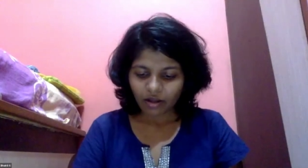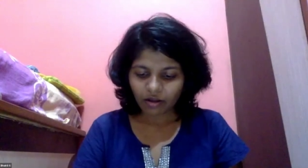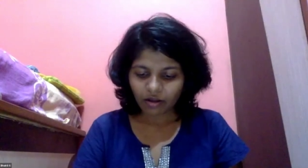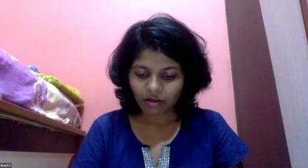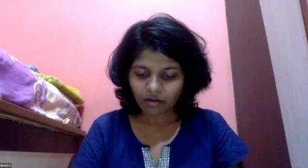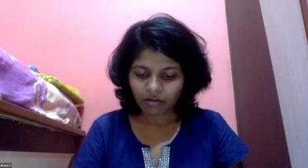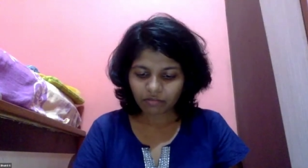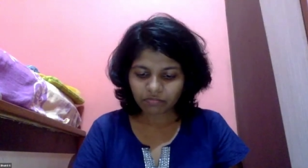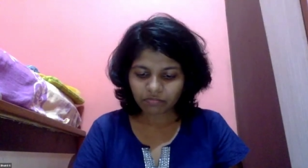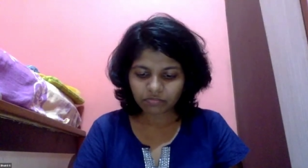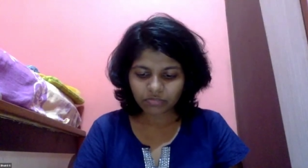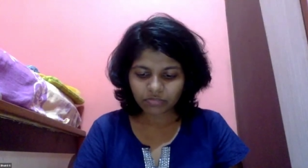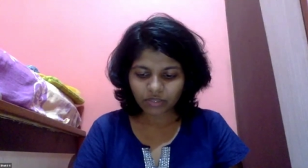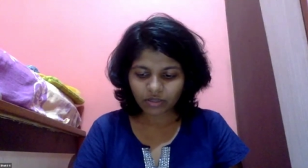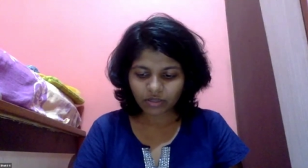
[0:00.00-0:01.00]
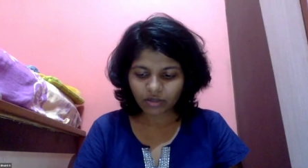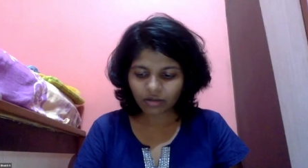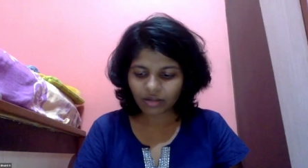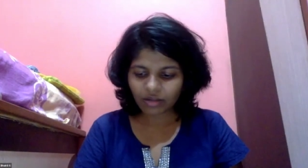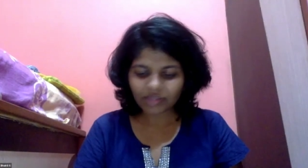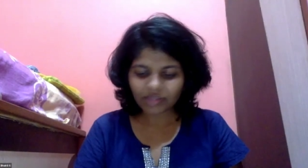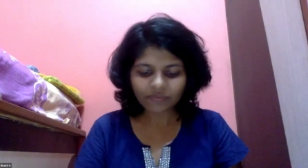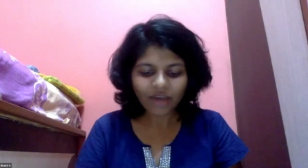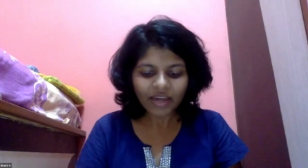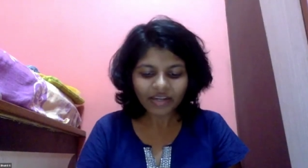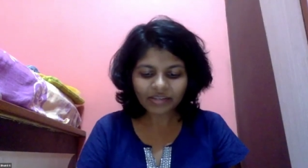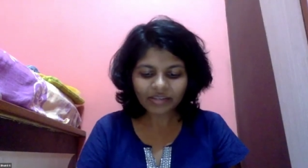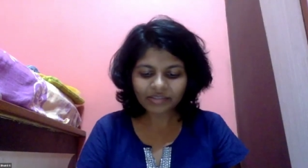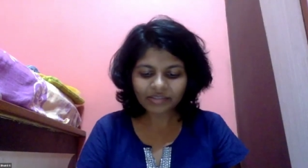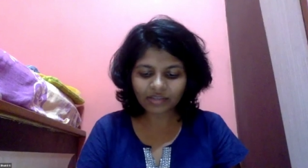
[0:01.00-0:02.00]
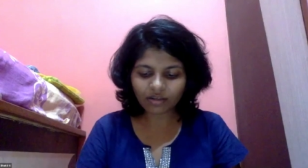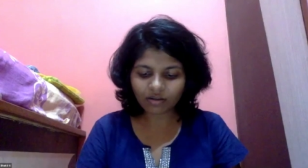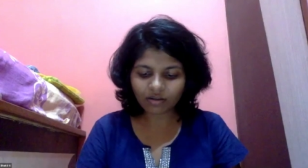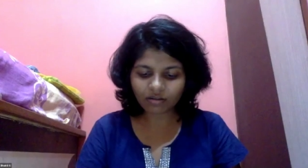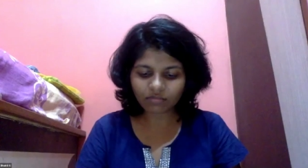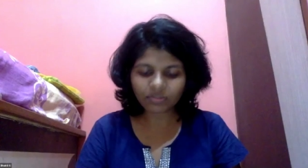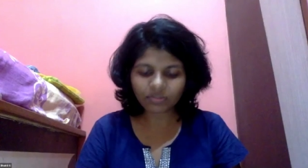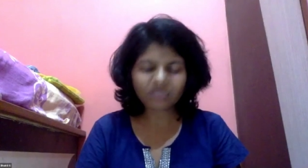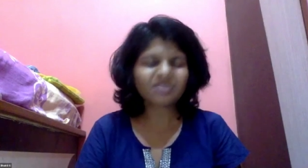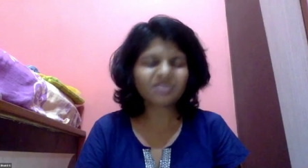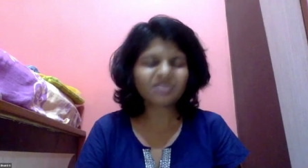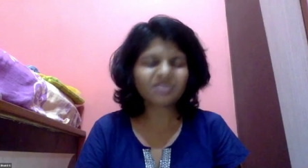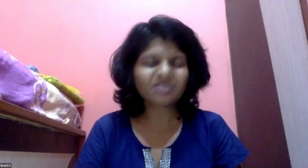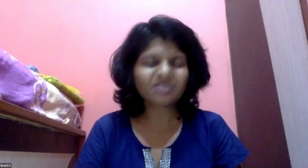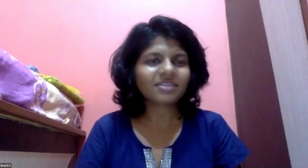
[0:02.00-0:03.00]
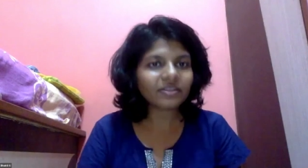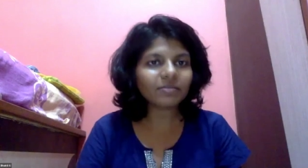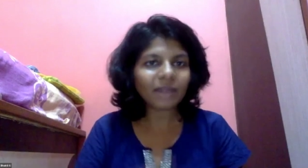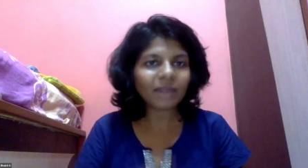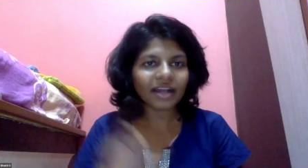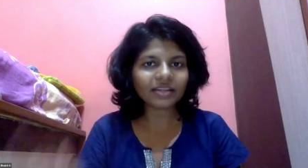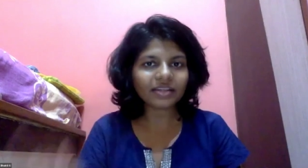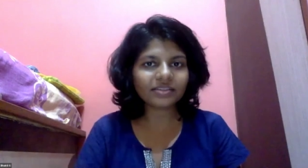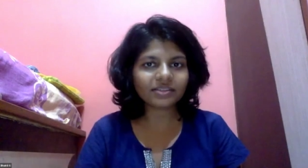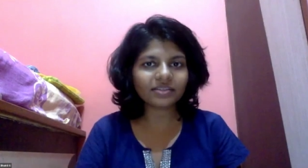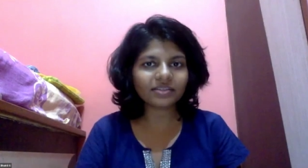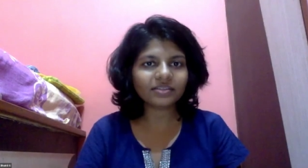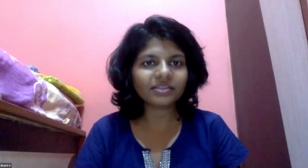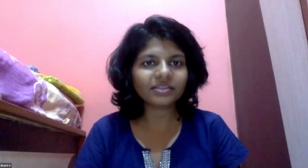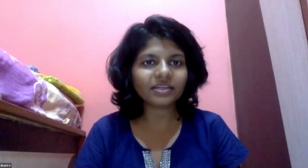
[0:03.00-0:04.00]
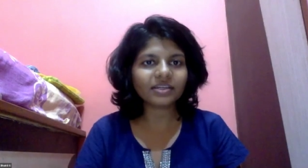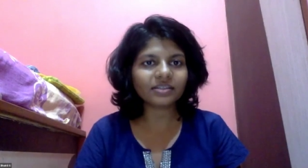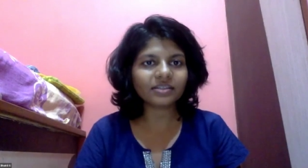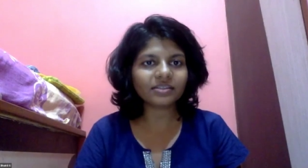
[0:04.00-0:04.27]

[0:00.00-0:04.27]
Um, as far as uh, travel back concerns are,